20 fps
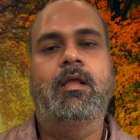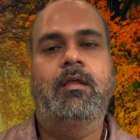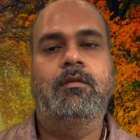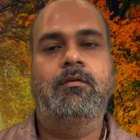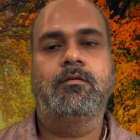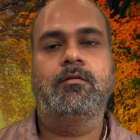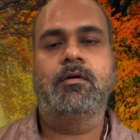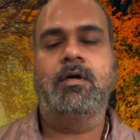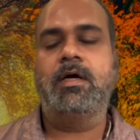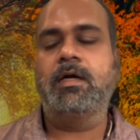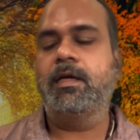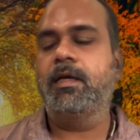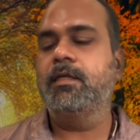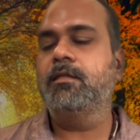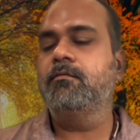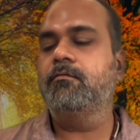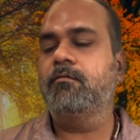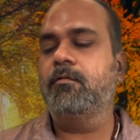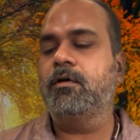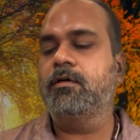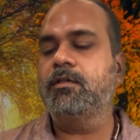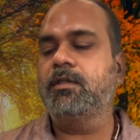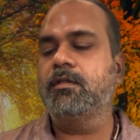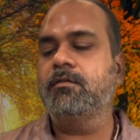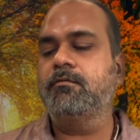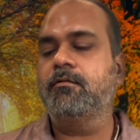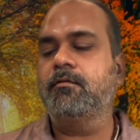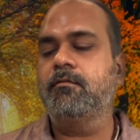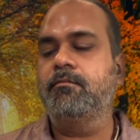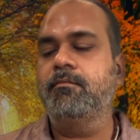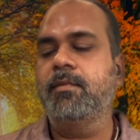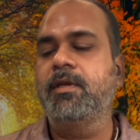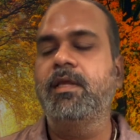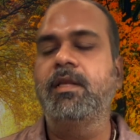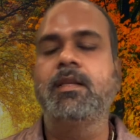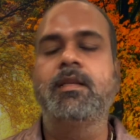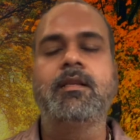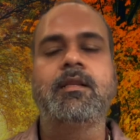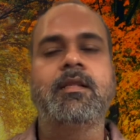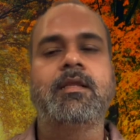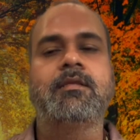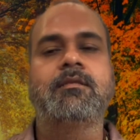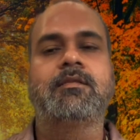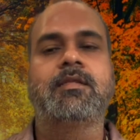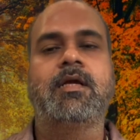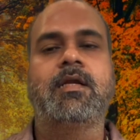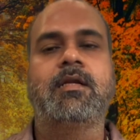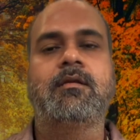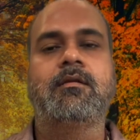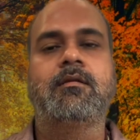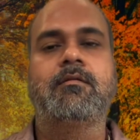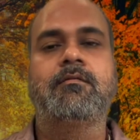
So again, what this would mean is that